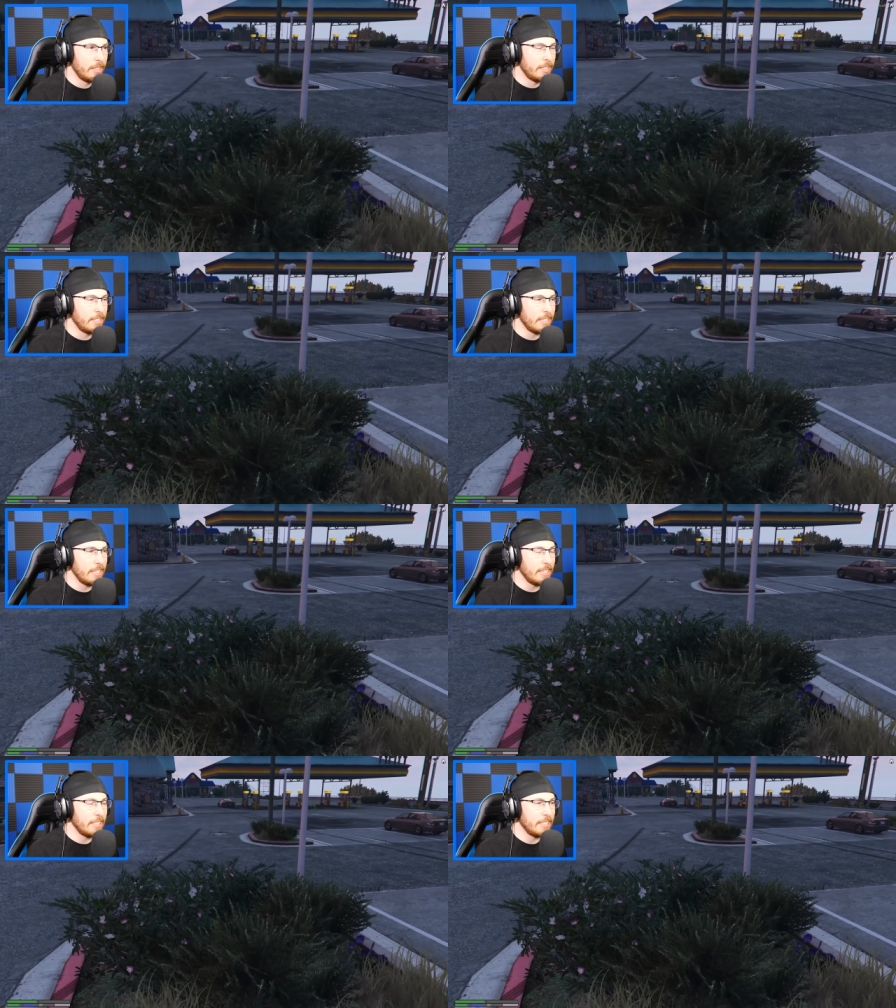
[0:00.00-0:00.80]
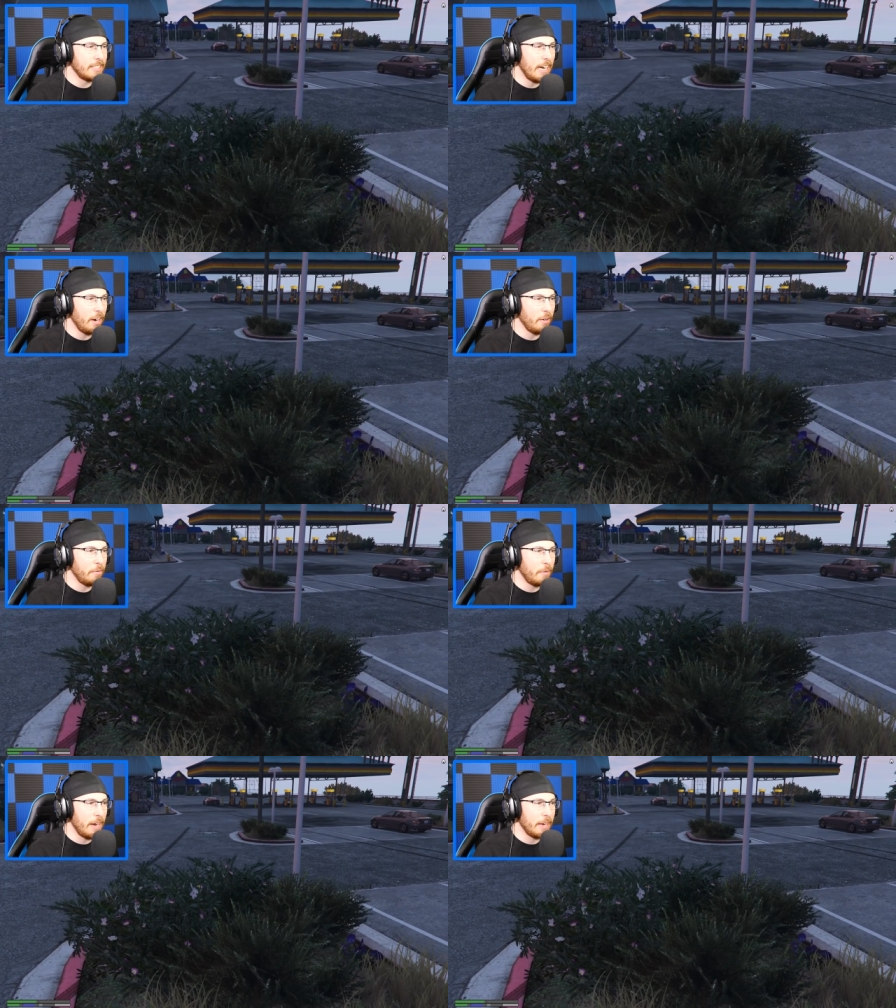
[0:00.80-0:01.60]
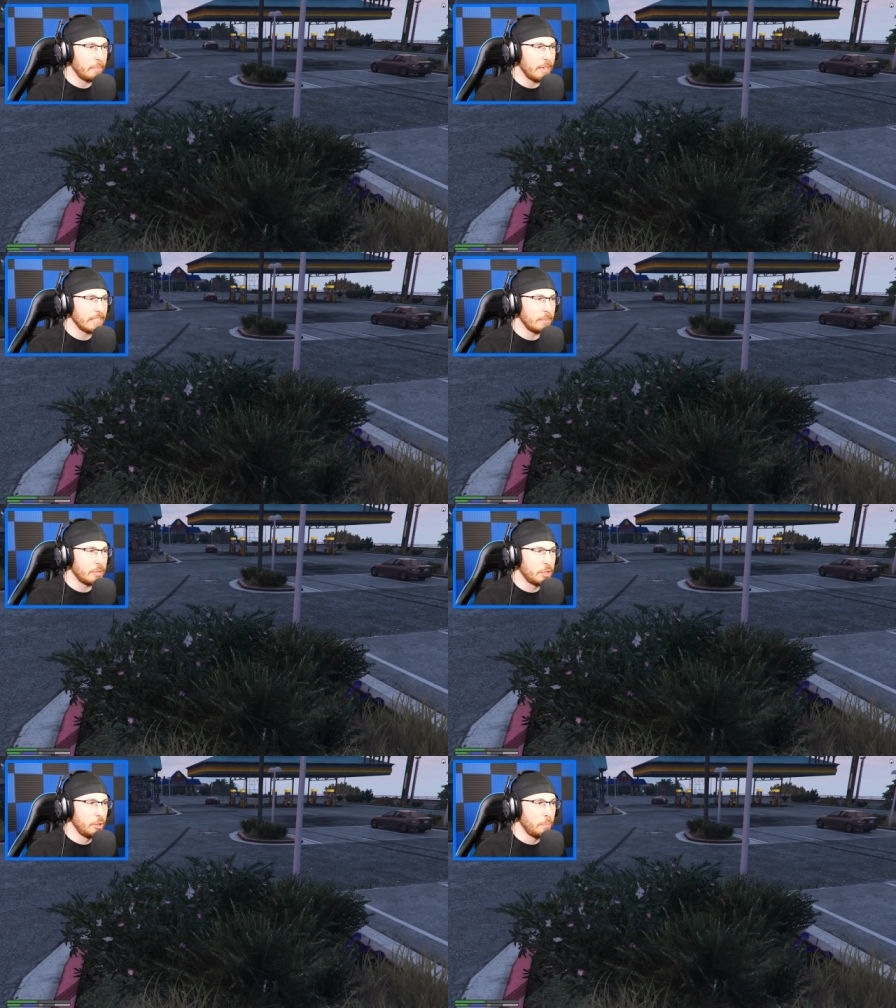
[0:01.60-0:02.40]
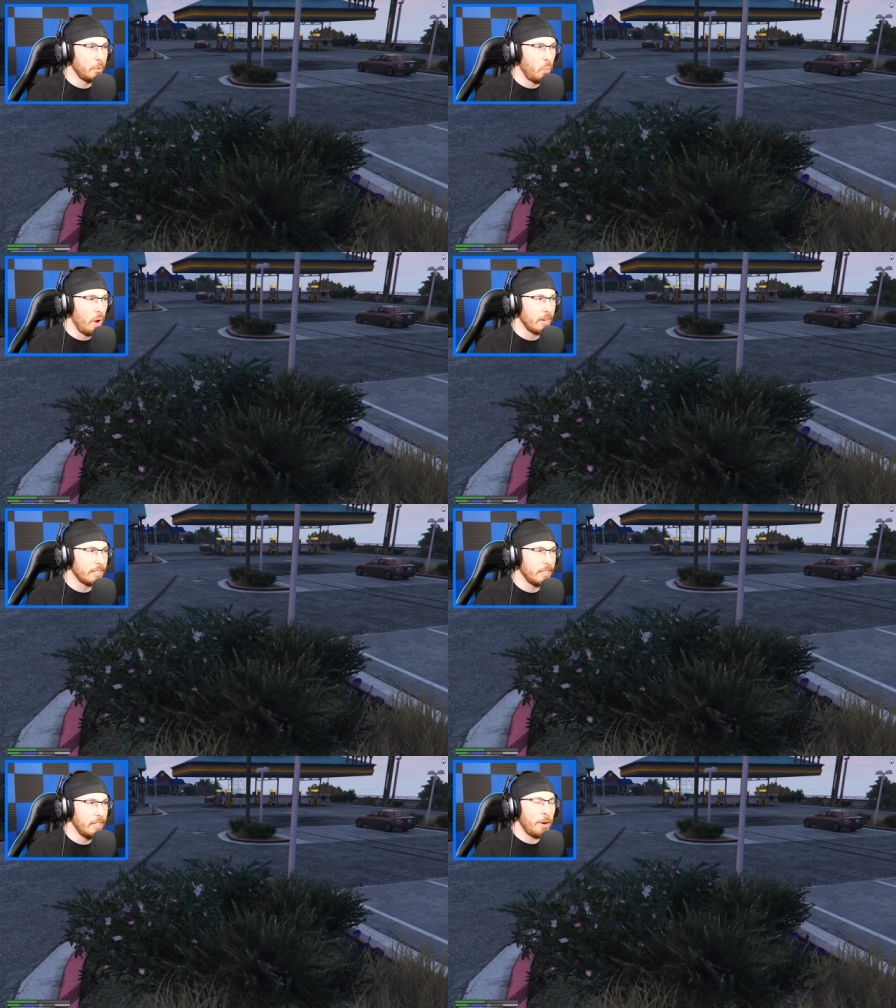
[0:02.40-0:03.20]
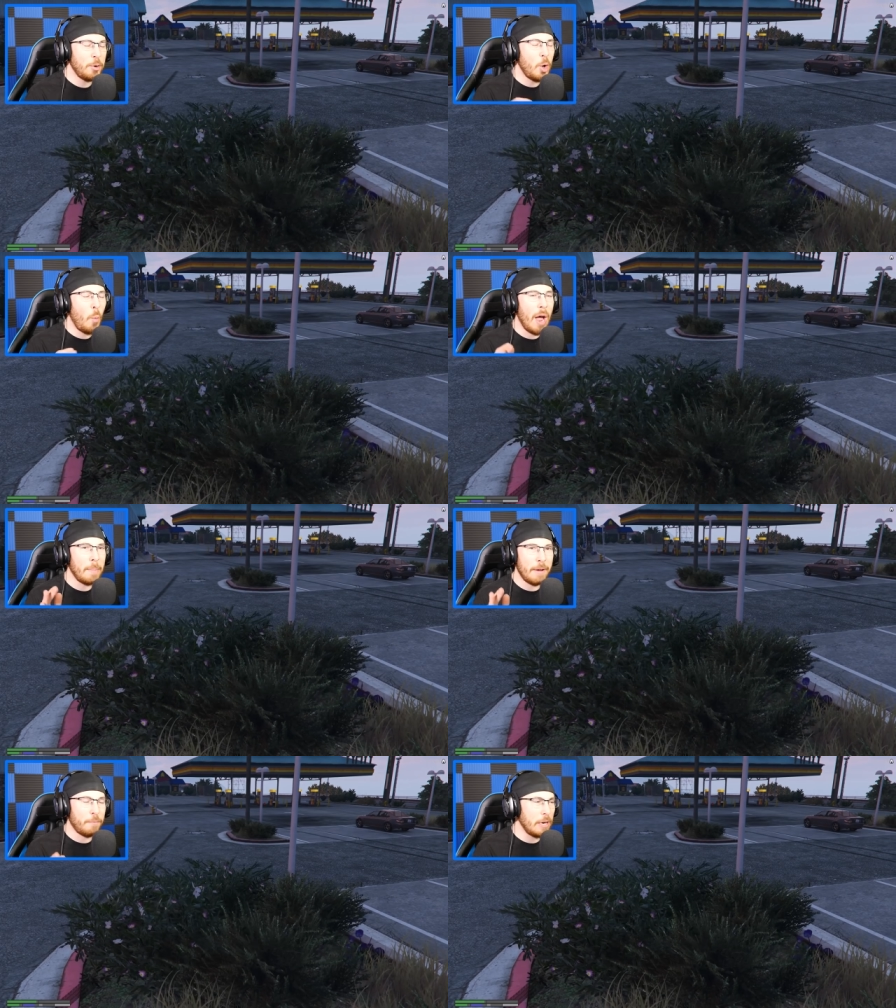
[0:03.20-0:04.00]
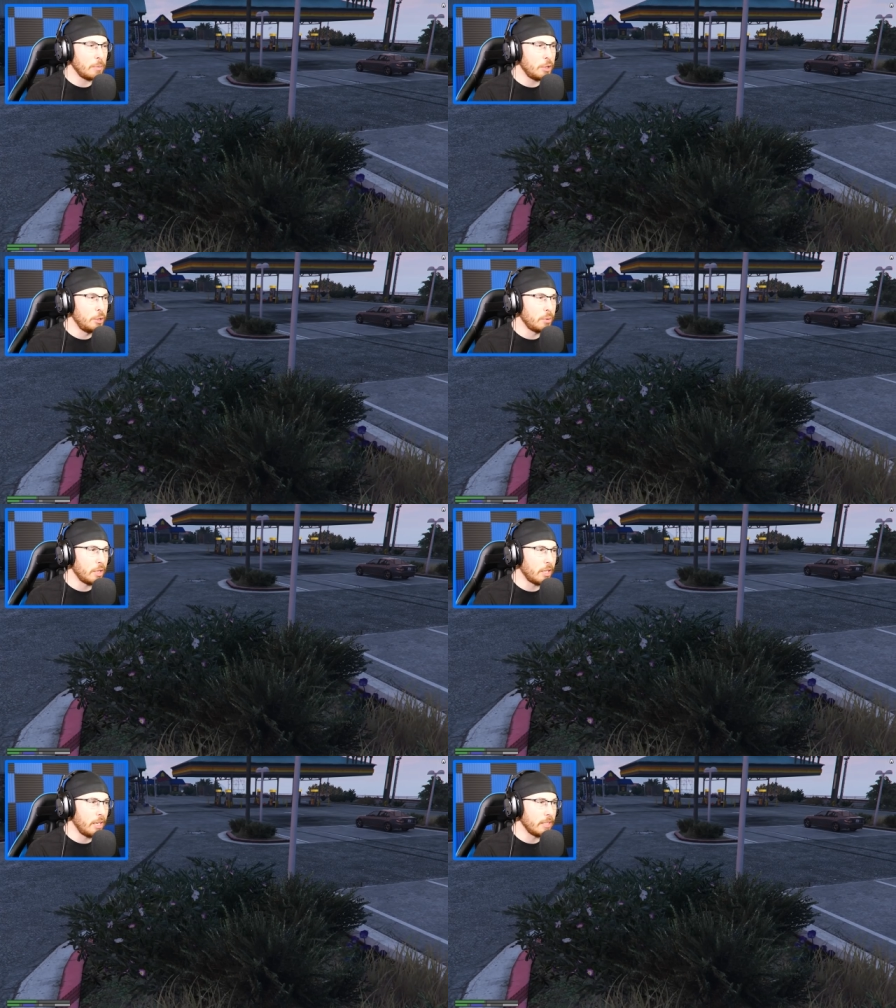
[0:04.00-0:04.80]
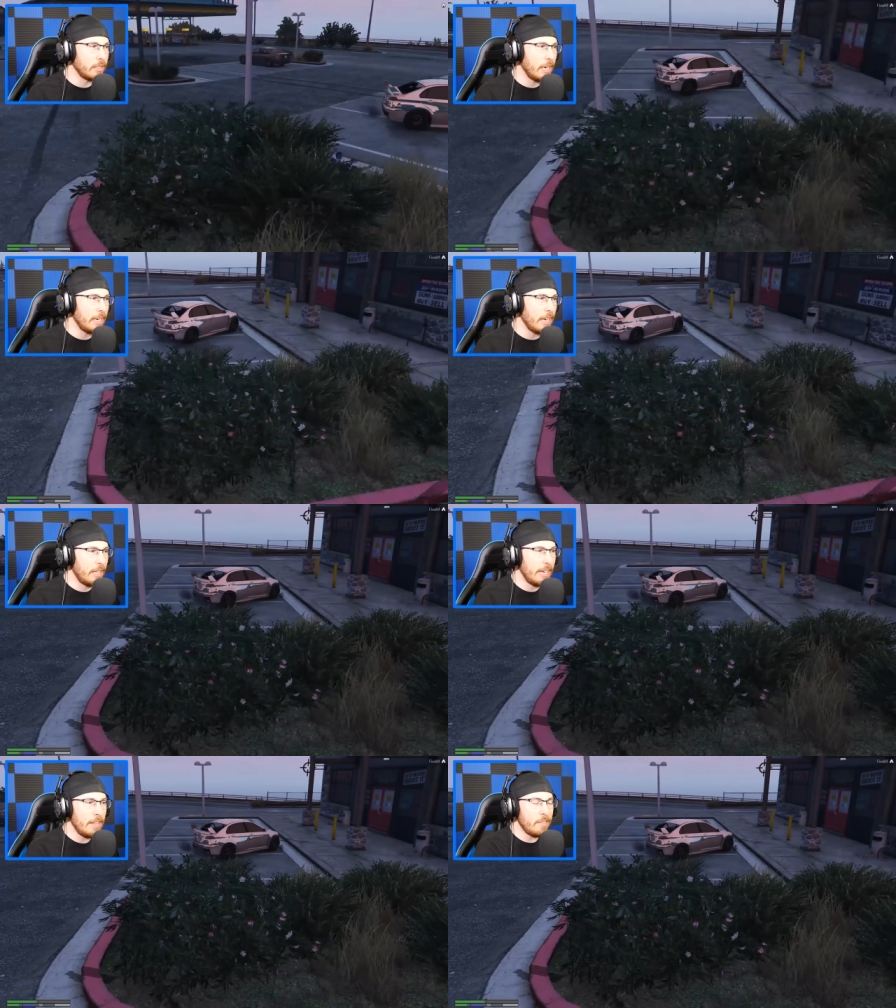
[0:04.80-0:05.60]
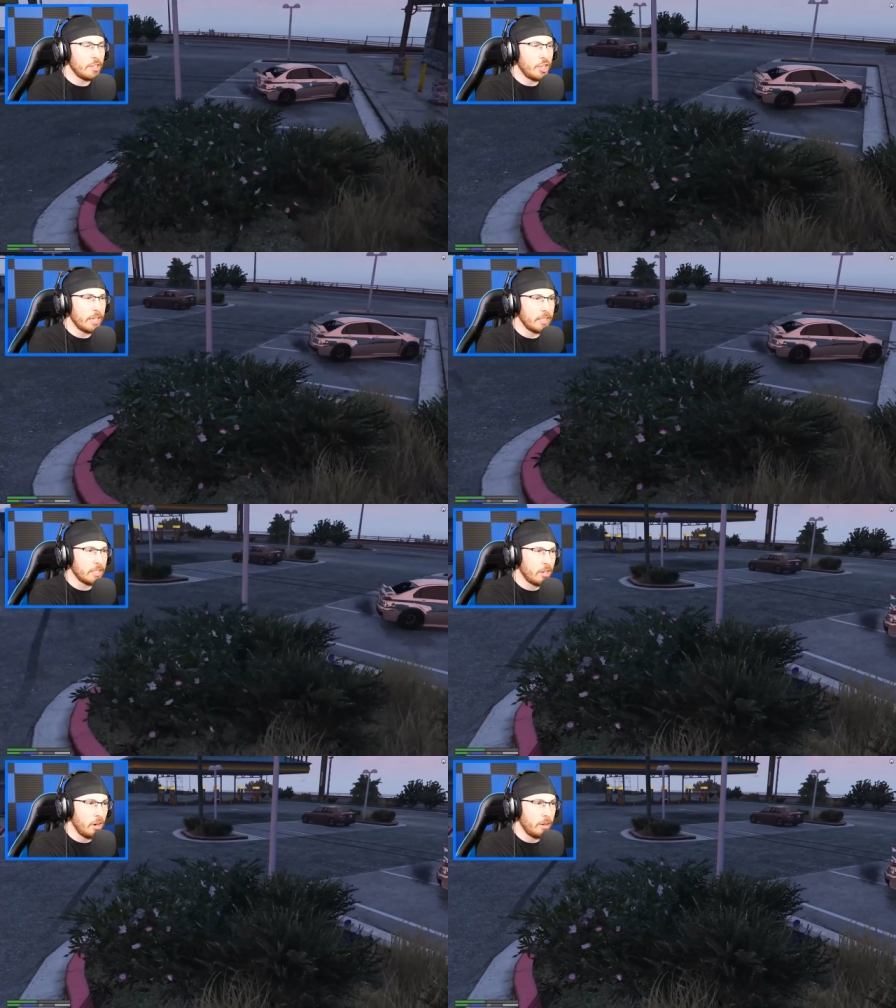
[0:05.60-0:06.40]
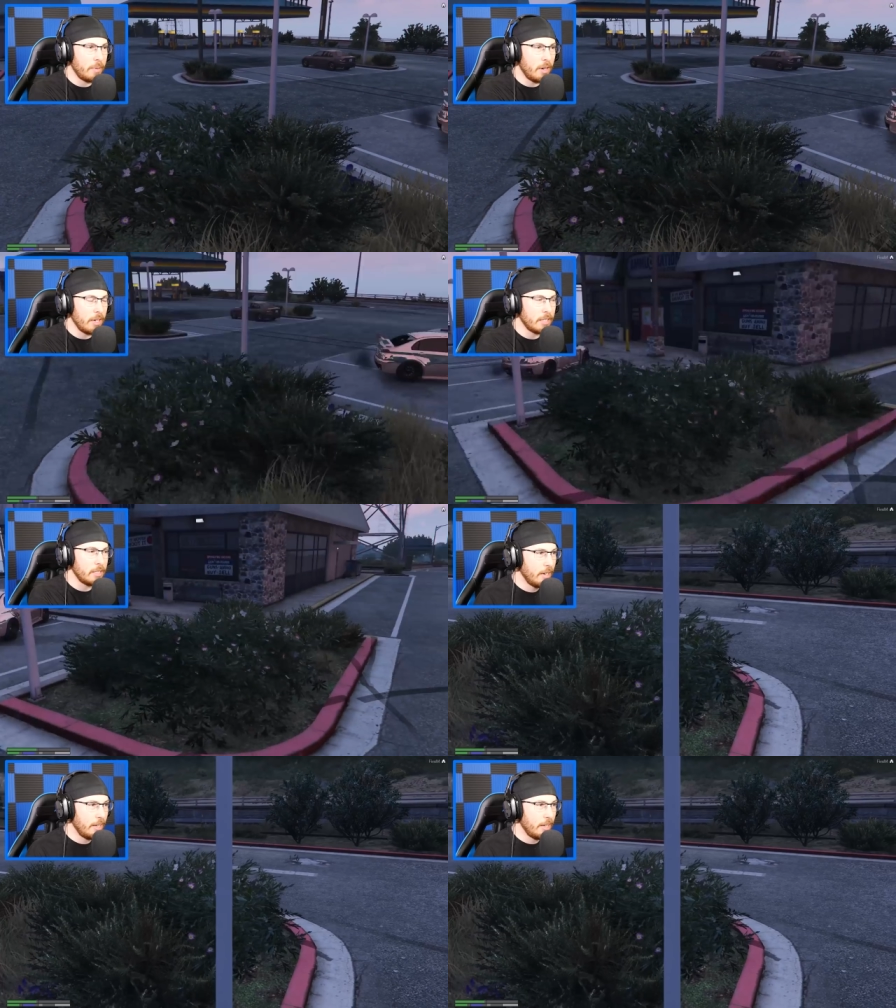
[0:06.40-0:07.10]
This is this is terrifying because I'm super wanted. I don't know why my friends would shoot their guns, and they didn't even check this car, to be honest.